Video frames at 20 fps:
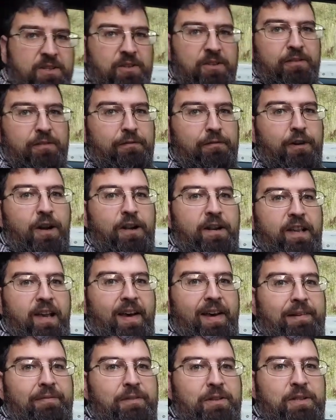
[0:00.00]
So the front
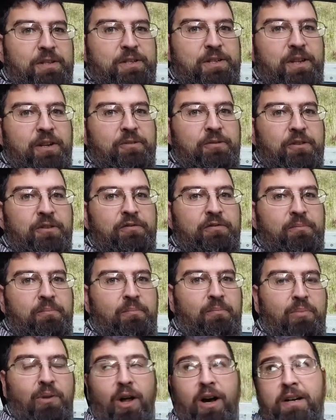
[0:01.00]
half of the sunroof
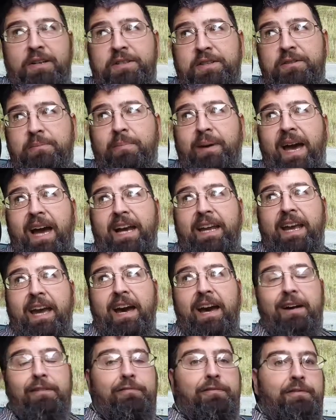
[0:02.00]
blocks the back
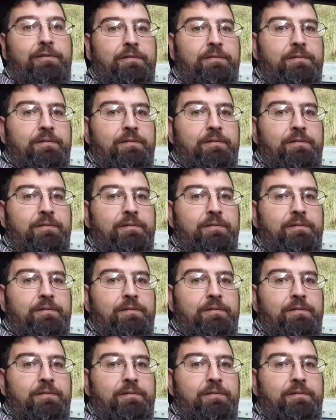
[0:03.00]
half.